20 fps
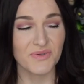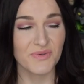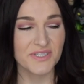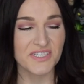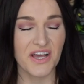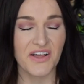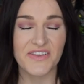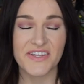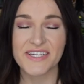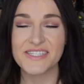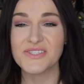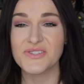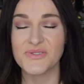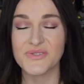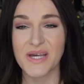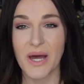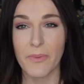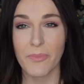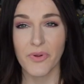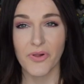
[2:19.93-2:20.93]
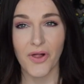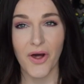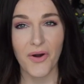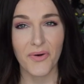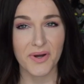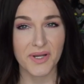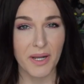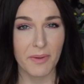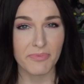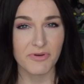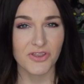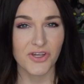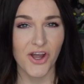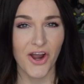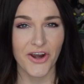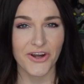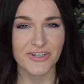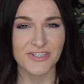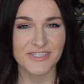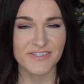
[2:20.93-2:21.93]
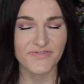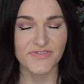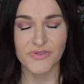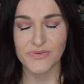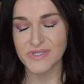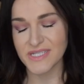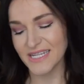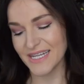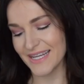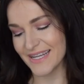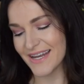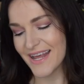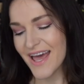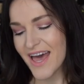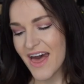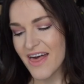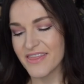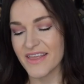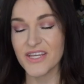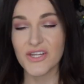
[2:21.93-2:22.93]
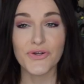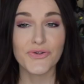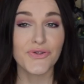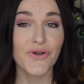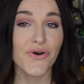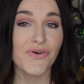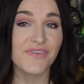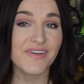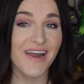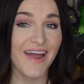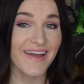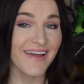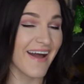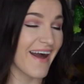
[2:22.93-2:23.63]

which I'll link to down below and up in the cards if you didn't, then you'll know that I